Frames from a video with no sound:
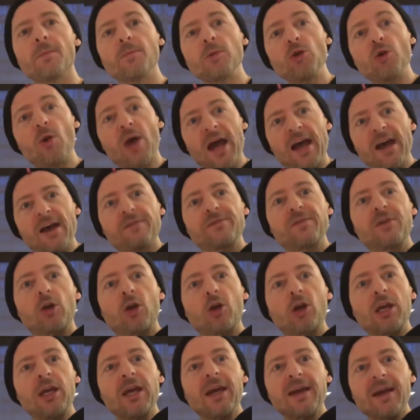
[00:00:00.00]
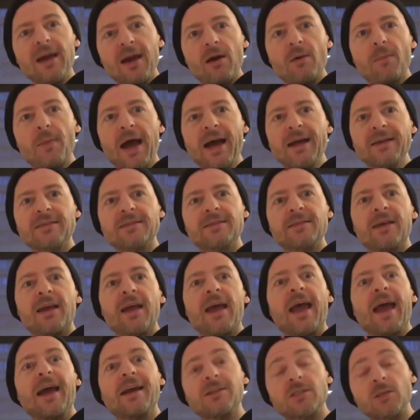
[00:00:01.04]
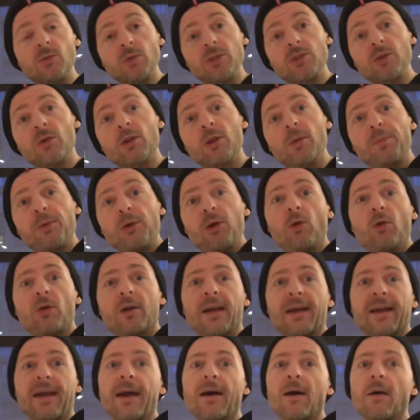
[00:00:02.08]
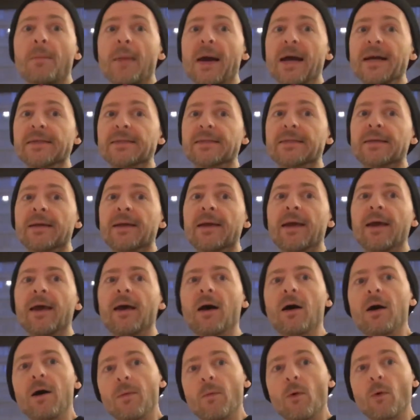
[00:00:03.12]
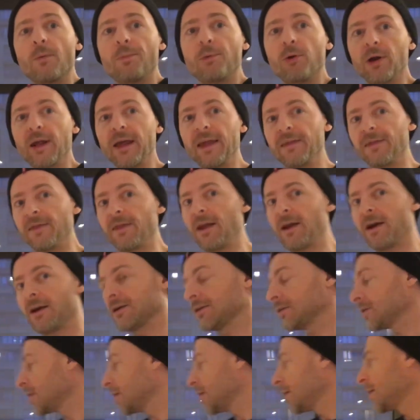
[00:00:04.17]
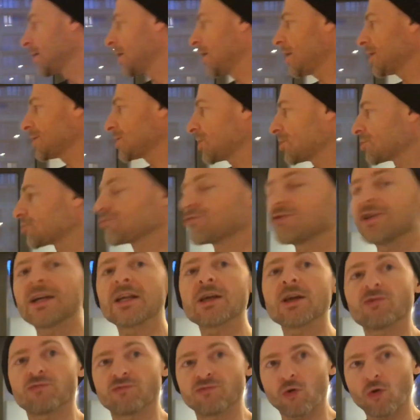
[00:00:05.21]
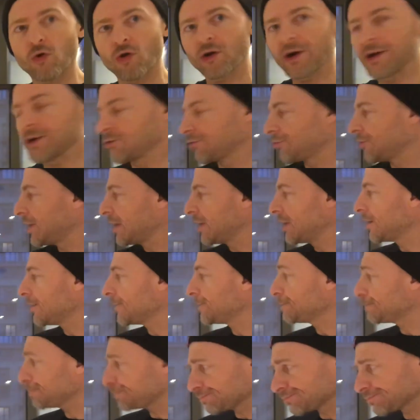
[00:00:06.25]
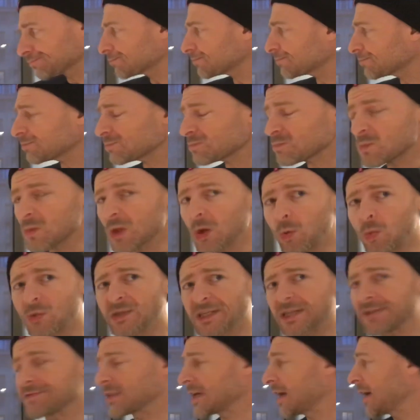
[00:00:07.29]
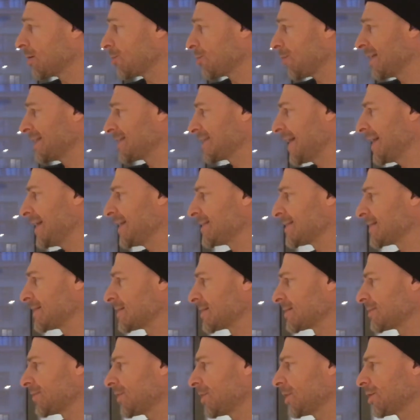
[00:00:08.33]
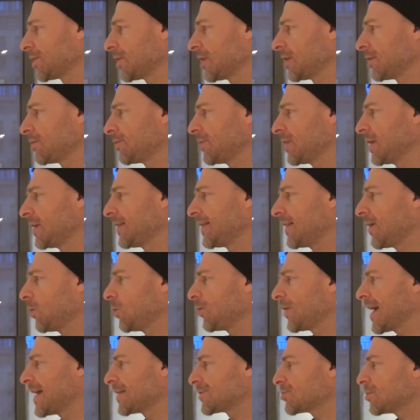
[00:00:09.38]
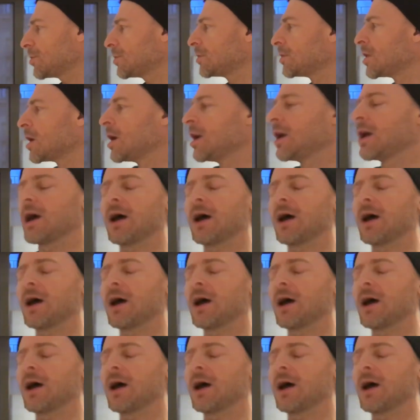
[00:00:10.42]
You have cacao mass. And so we took the pure cacao mass and we put it in there. So it's really a raw ingredient, which gives it a great taste. It's a very good ingredient, all natural.